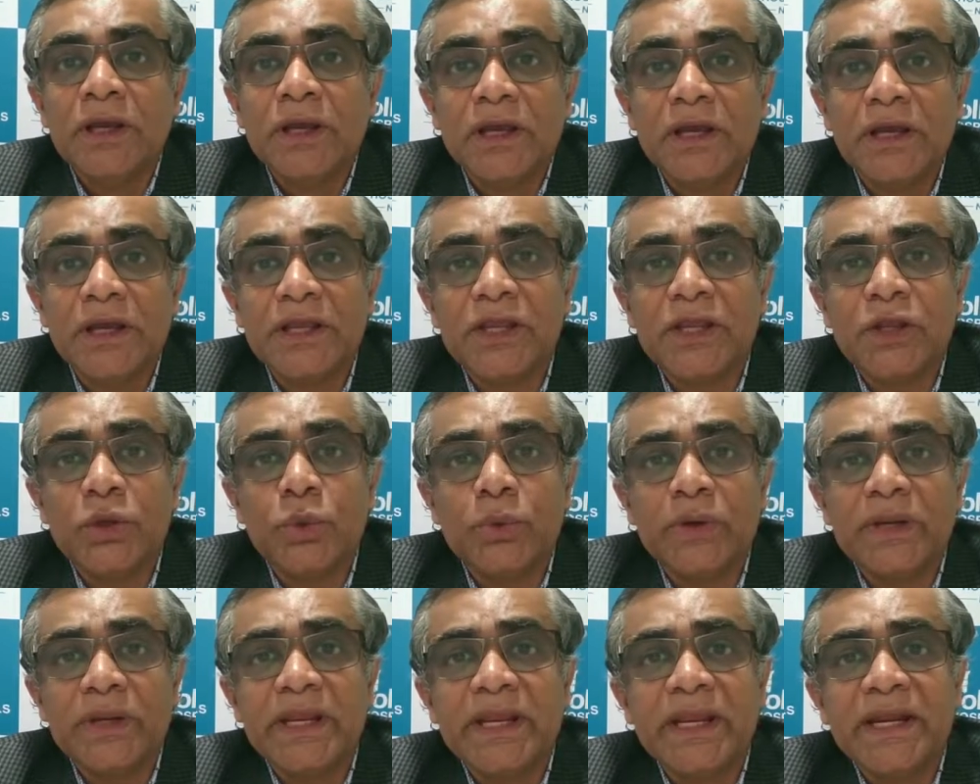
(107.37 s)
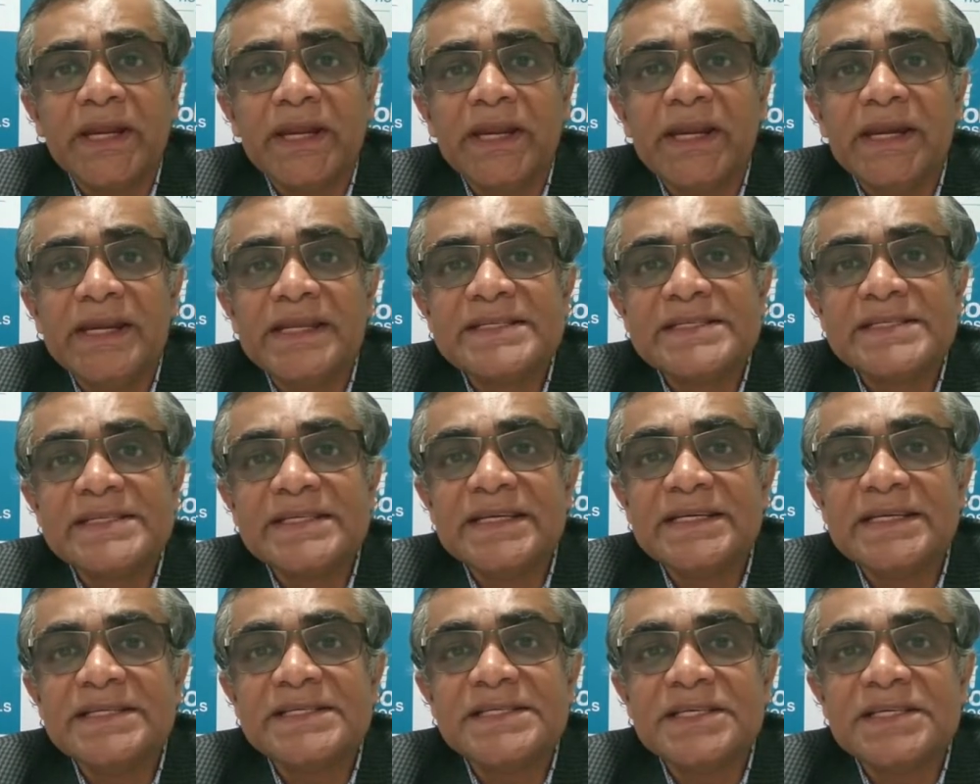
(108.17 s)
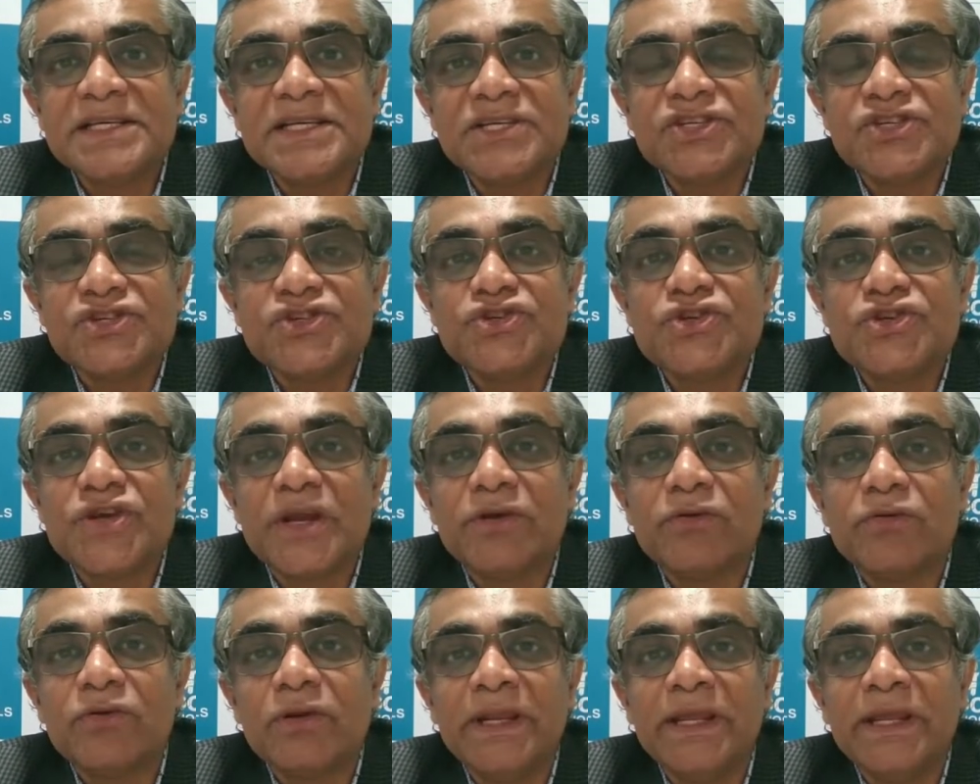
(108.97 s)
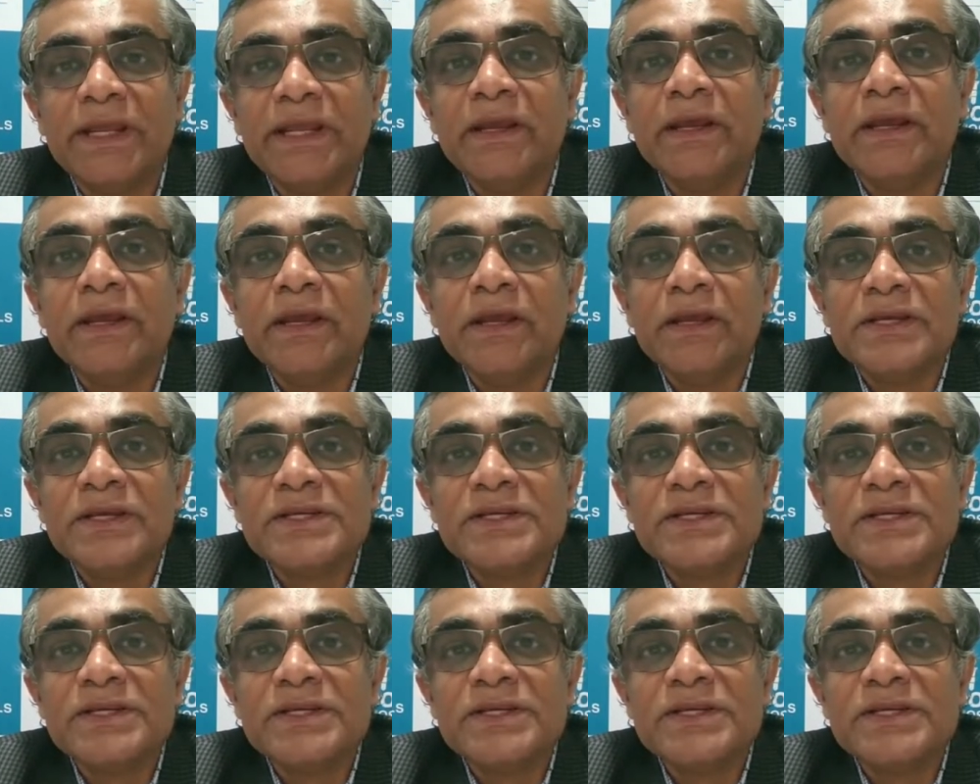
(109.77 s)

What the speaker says: Acute kidney disease is generally